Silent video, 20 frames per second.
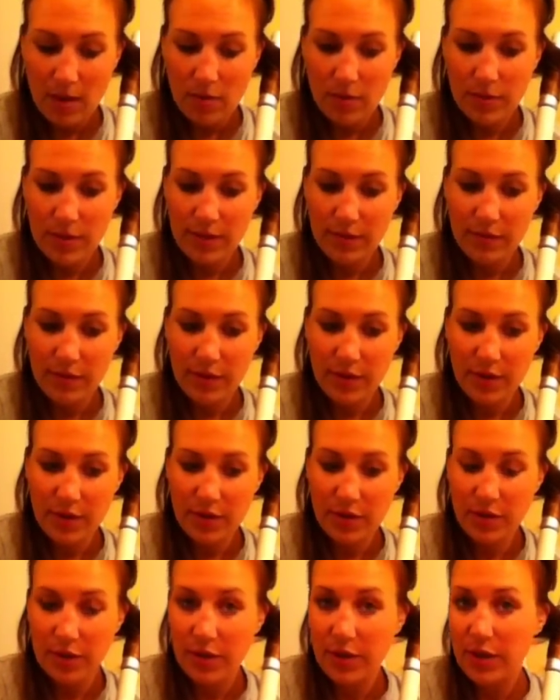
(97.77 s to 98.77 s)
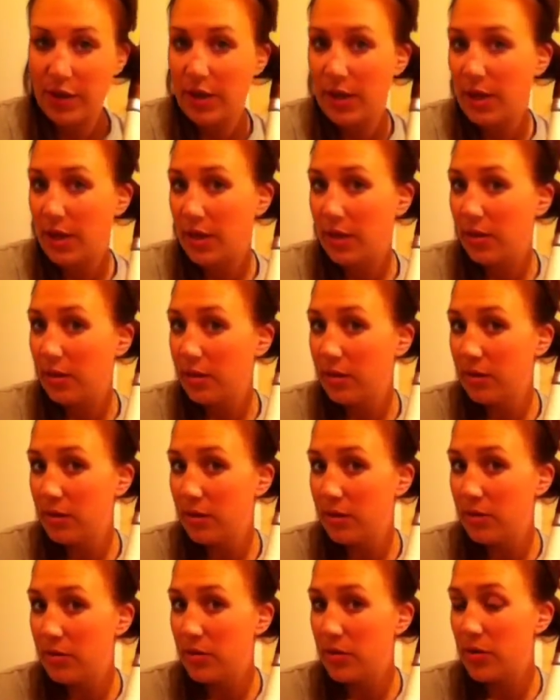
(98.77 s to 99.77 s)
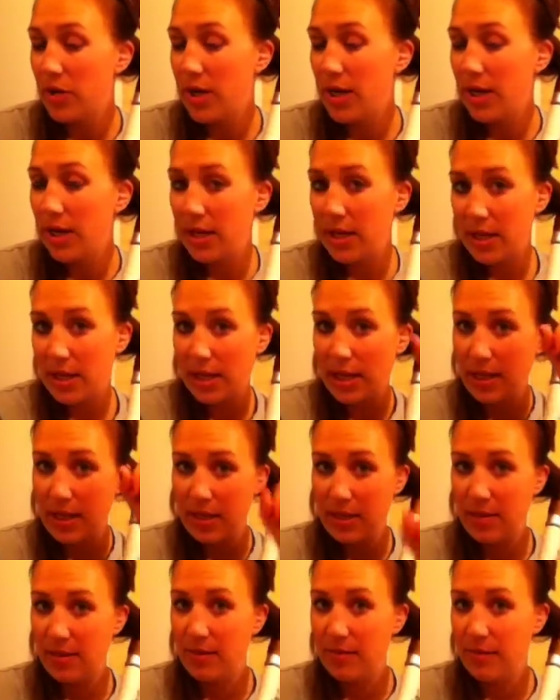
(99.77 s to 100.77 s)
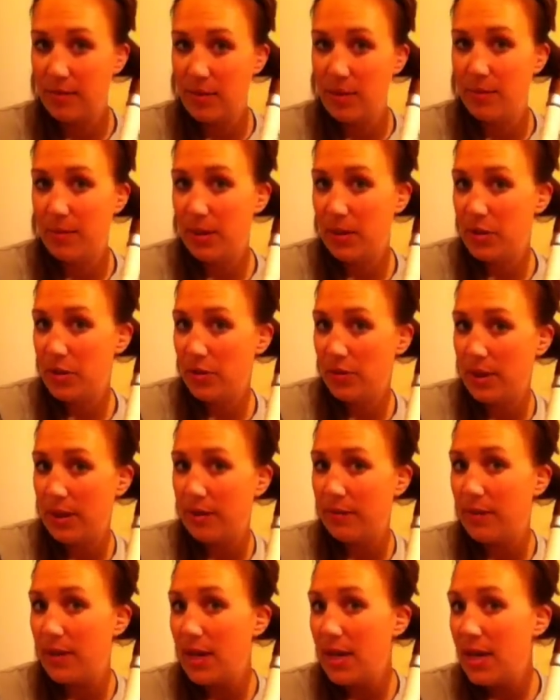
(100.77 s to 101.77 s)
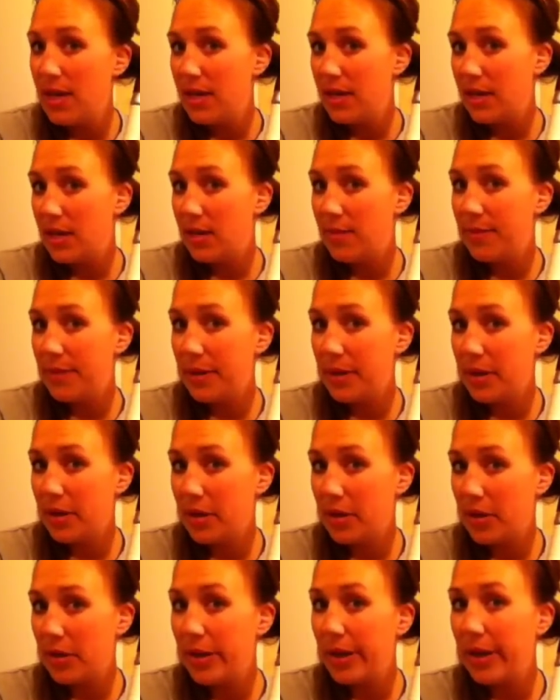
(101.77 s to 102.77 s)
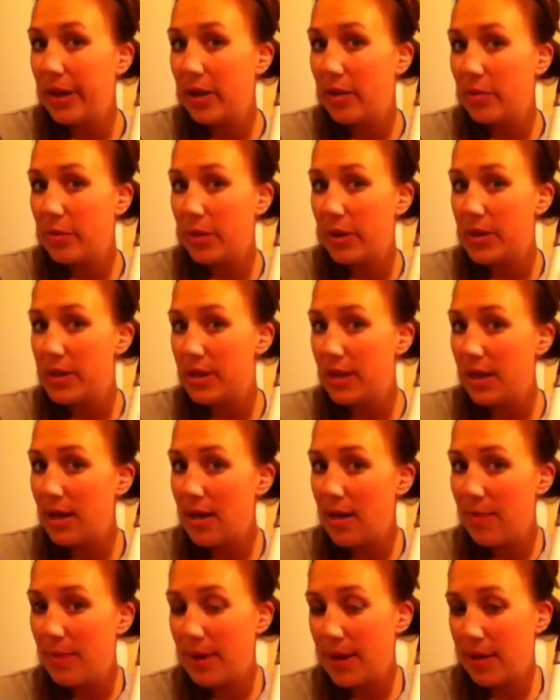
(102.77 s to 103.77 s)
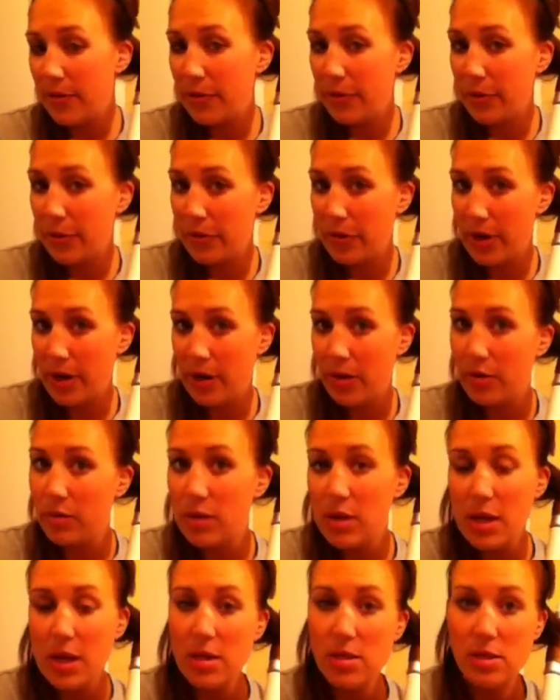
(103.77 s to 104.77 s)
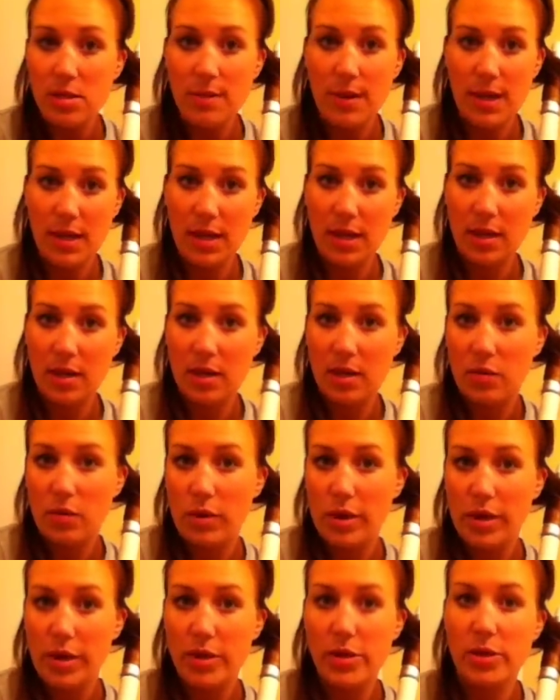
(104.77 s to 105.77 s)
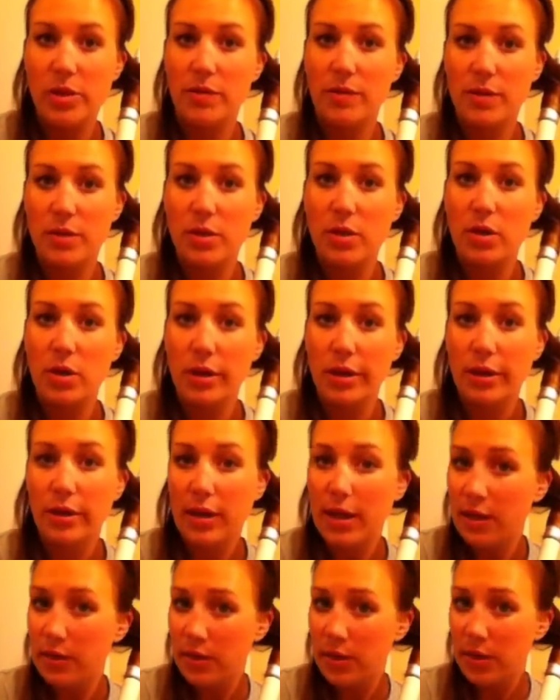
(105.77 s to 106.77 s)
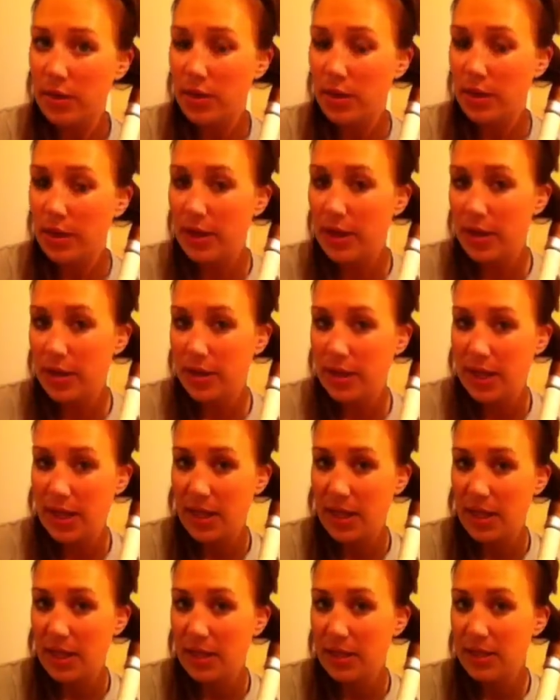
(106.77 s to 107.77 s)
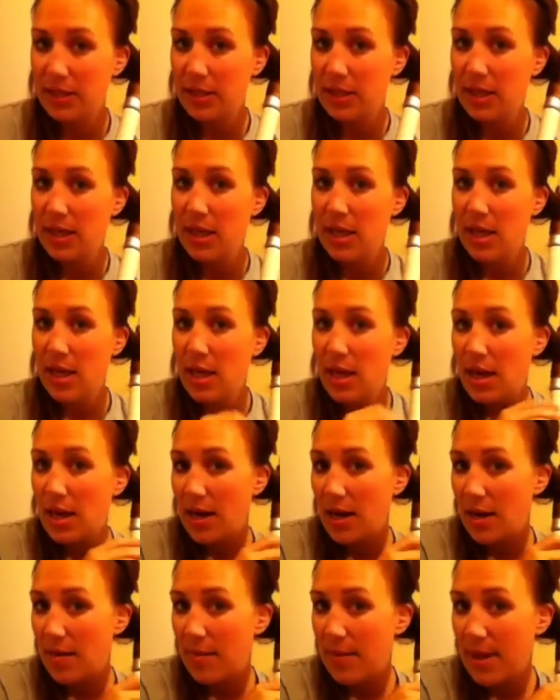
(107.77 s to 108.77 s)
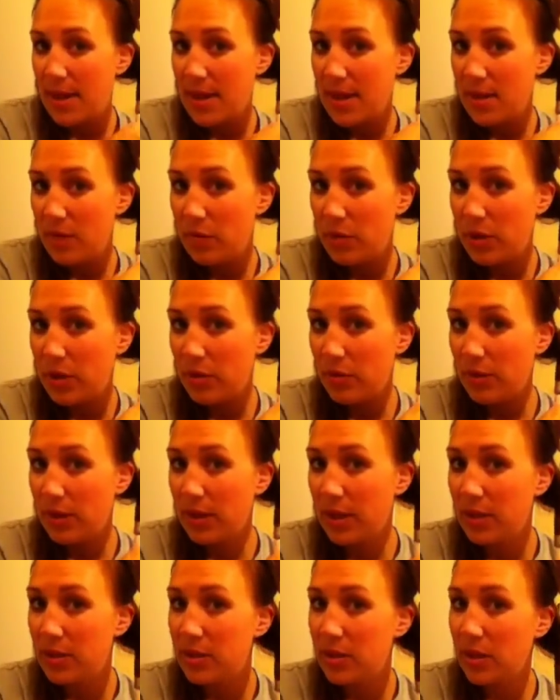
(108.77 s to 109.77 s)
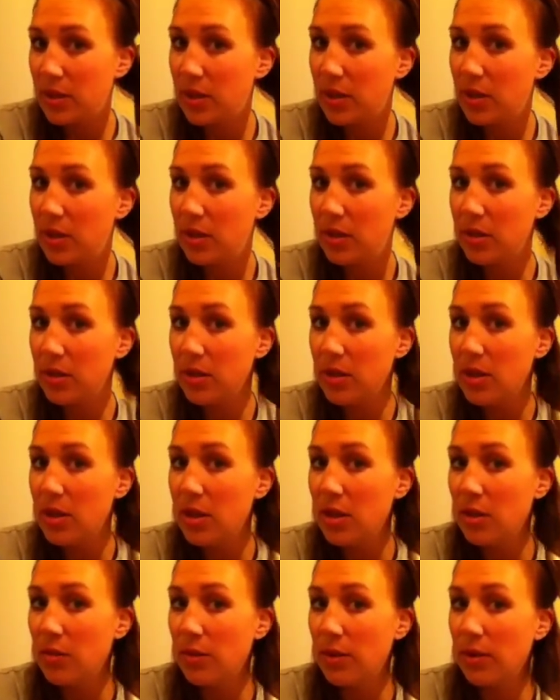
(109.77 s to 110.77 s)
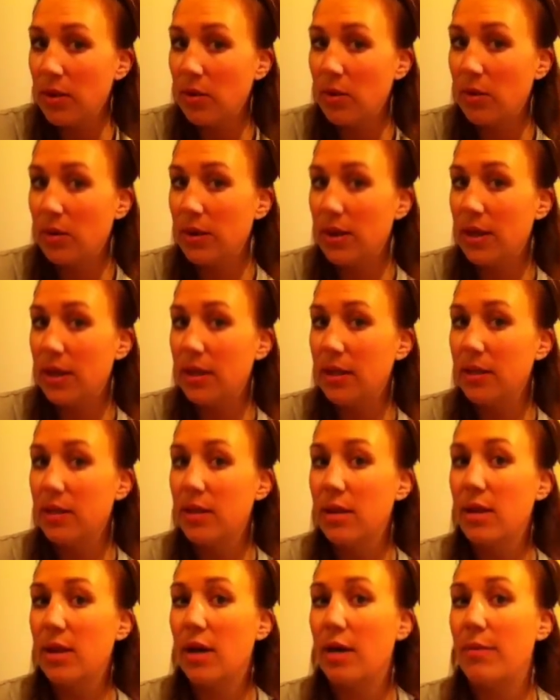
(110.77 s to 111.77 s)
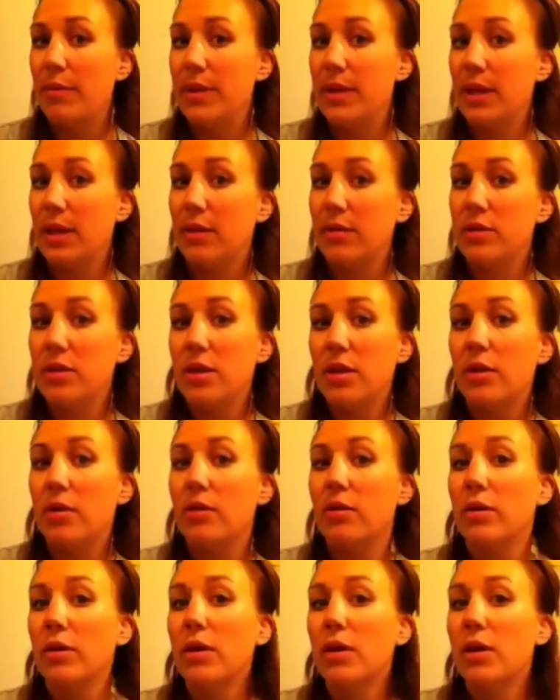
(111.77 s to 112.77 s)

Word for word: whenever you're curling your hair to try and get like the, the beachy wave, keep your curling iron pointing up and or down depending on what you're using it's a curling rod or a curling iron like this. Um, and then when you release the curl, you want to hold it up and down too.